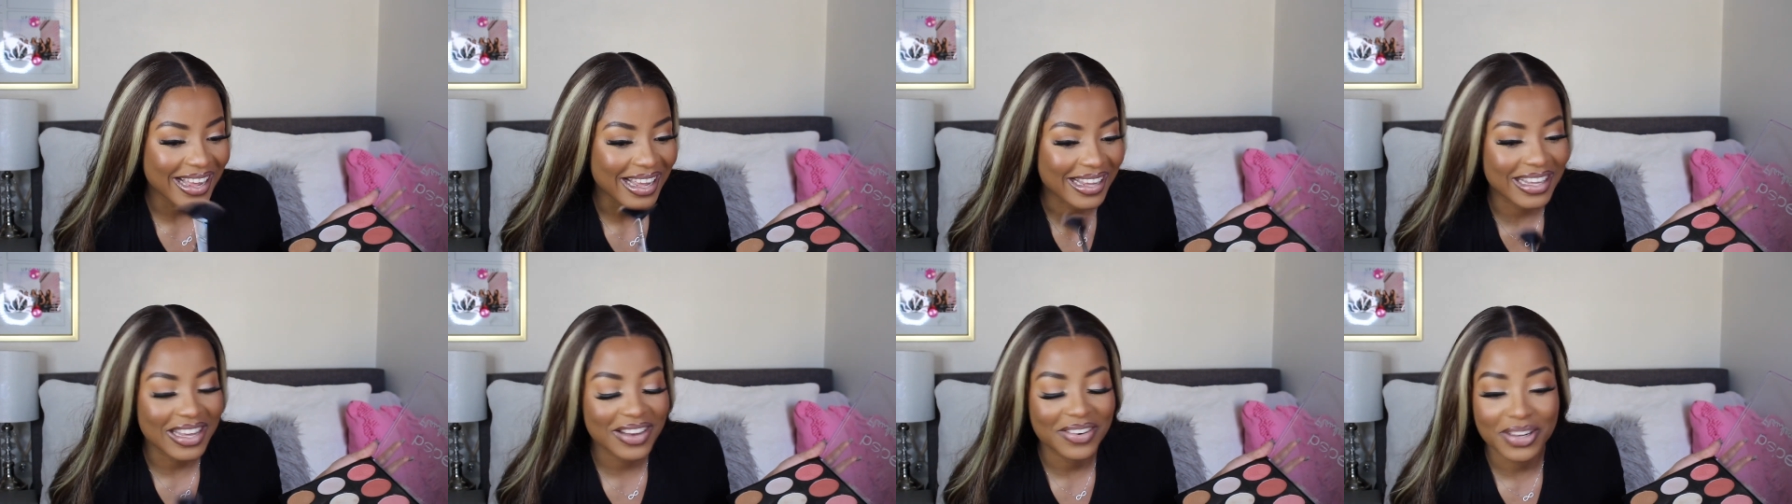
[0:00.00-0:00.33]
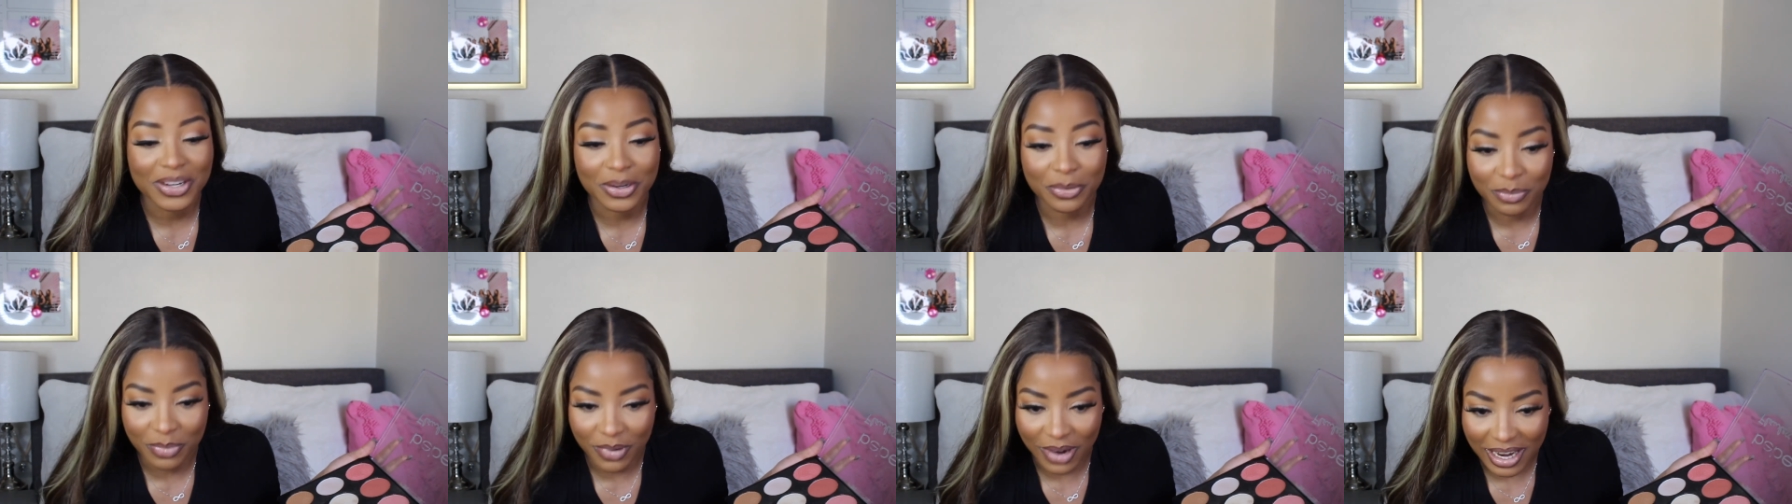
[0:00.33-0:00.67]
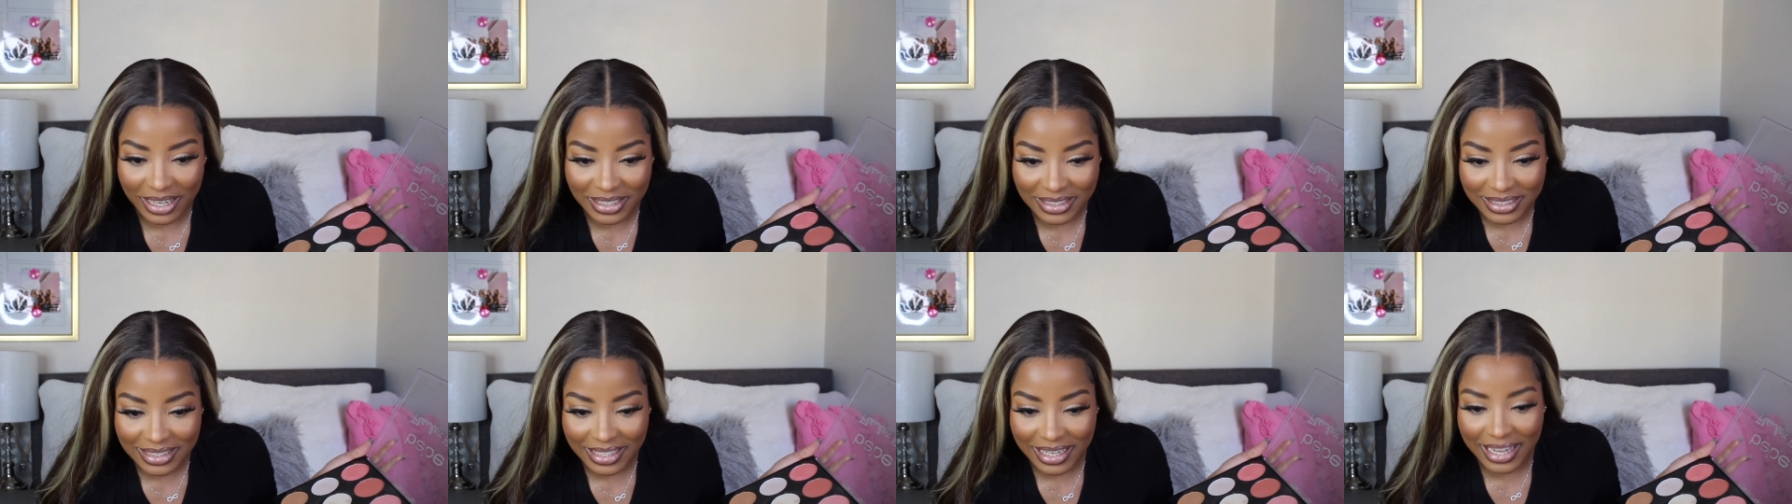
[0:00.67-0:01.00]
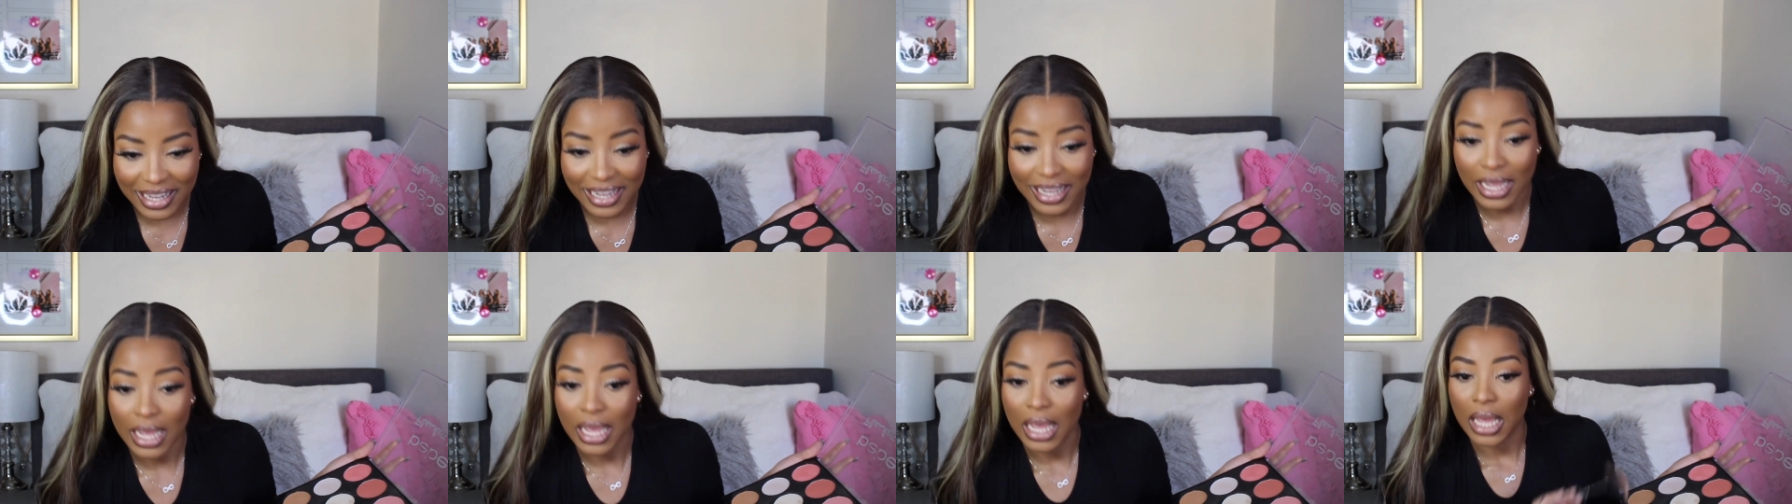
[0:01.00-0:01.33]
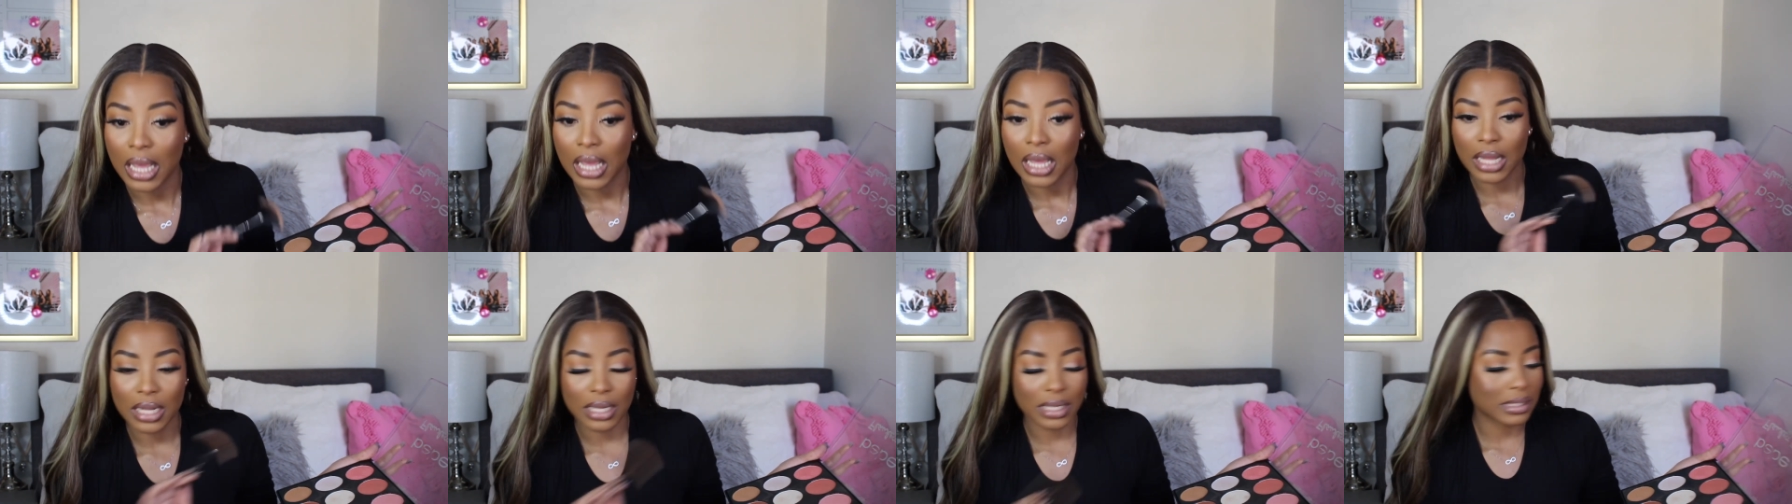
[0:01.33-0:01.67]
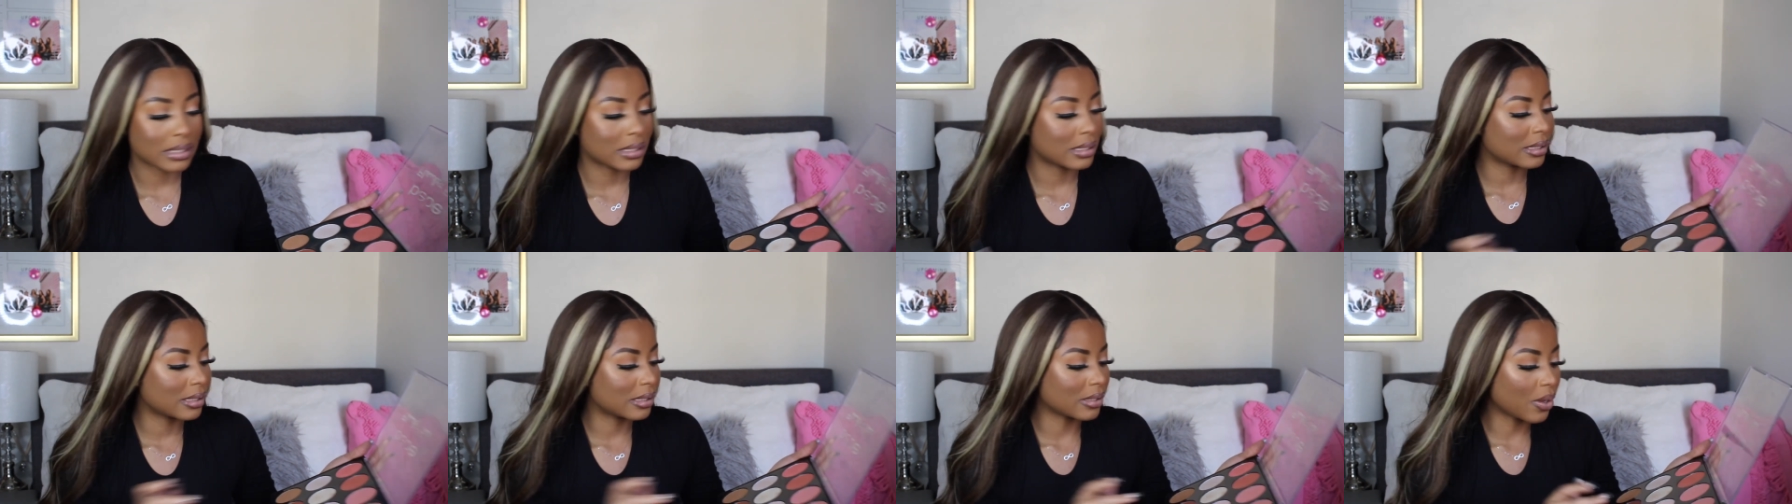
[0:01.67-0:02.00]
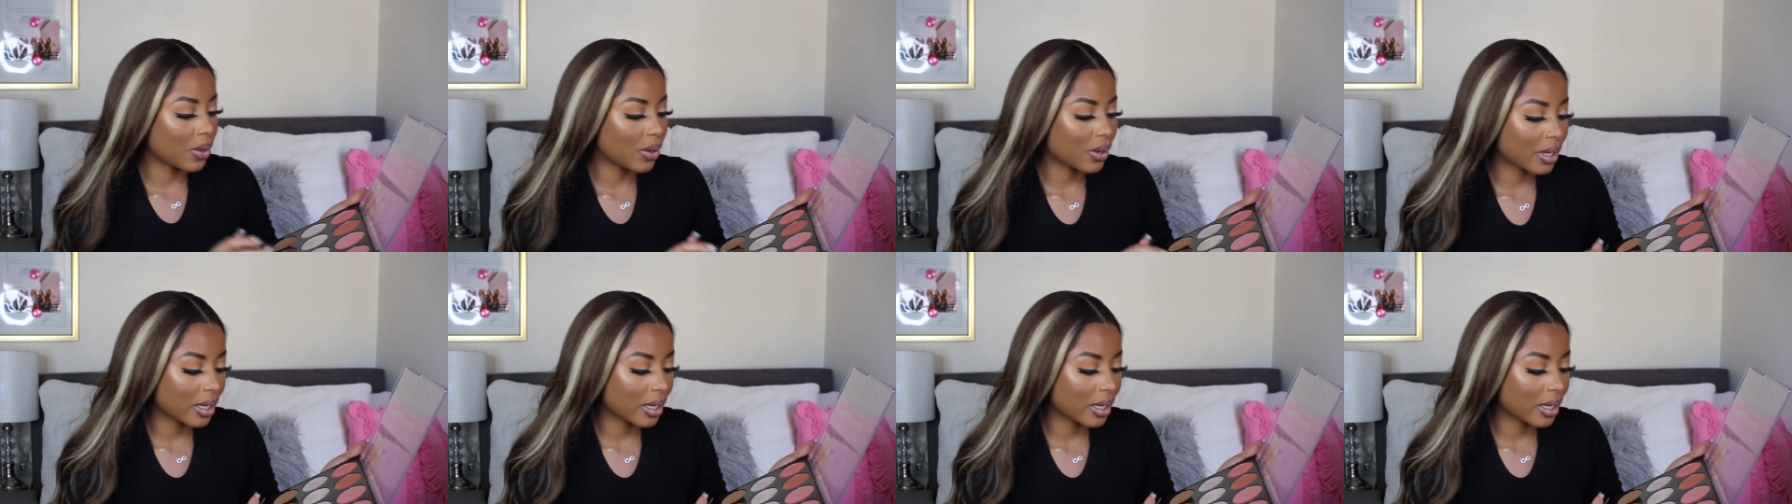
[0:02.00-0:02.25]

I can't wait to brush it. It looks so